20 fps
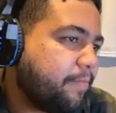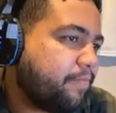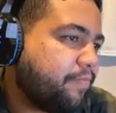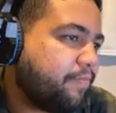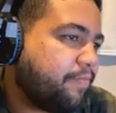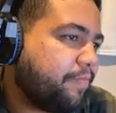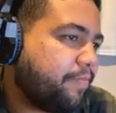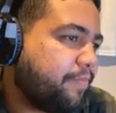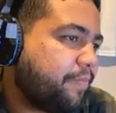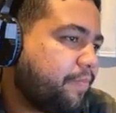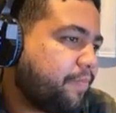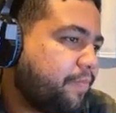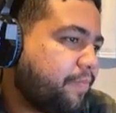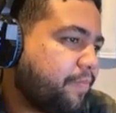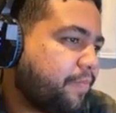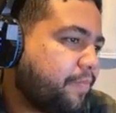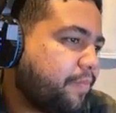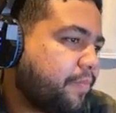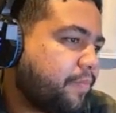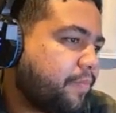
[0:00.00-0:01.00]

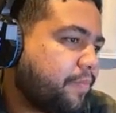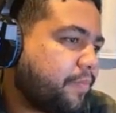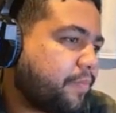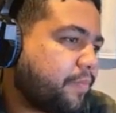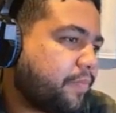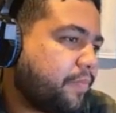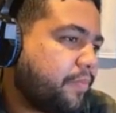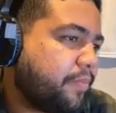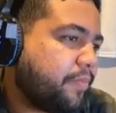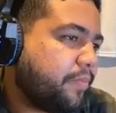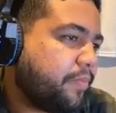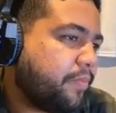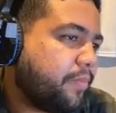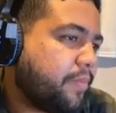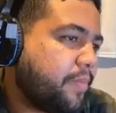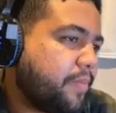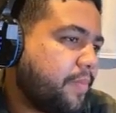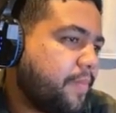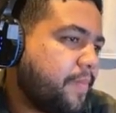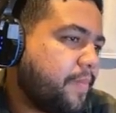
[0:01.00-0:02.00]

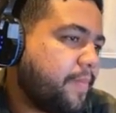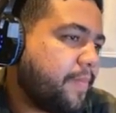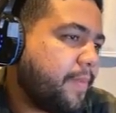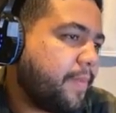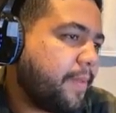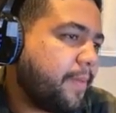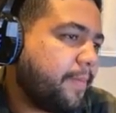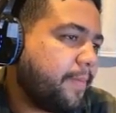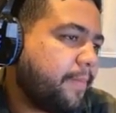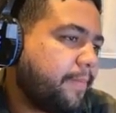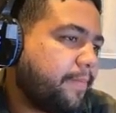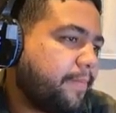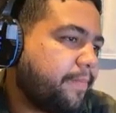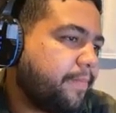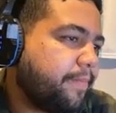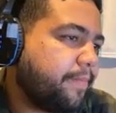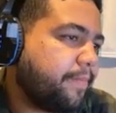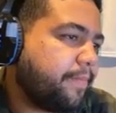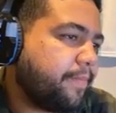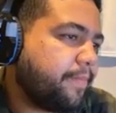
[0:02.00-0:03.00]

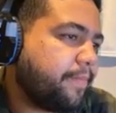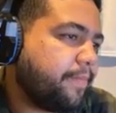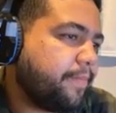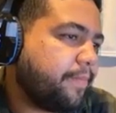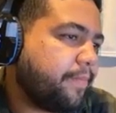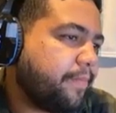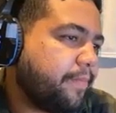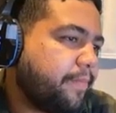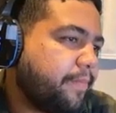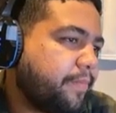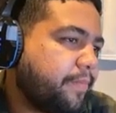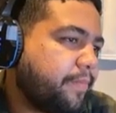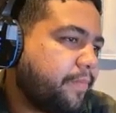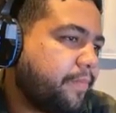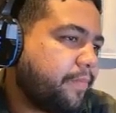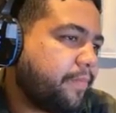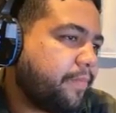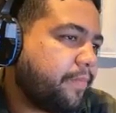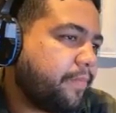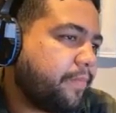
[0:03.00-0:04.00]

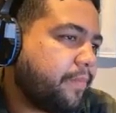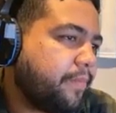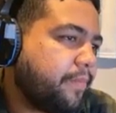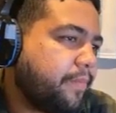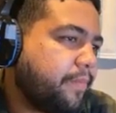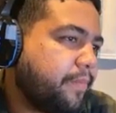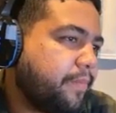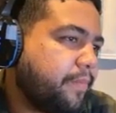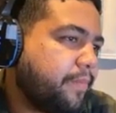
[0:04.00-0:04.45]
This person isn't speaking.